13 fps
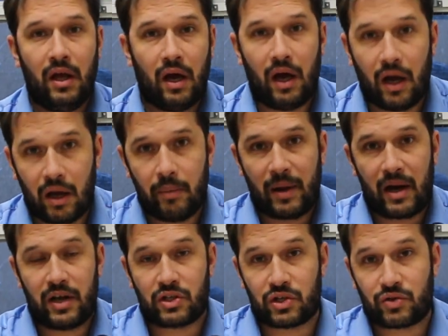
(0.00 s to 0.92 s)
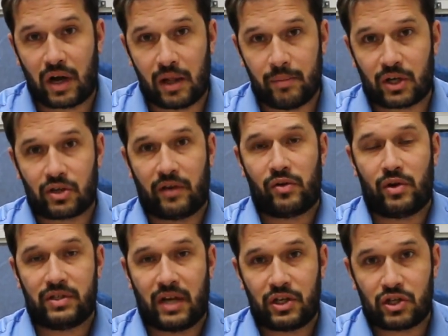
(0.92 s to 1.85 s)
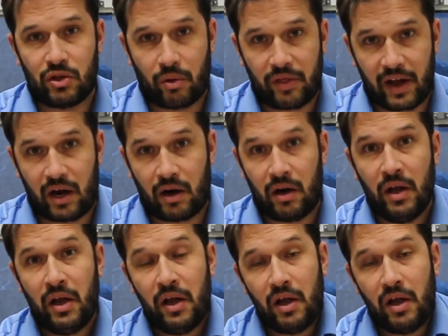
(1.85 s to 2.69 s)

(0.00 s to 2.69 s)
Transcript: It's Israel. I'm not sure if there's any snow there.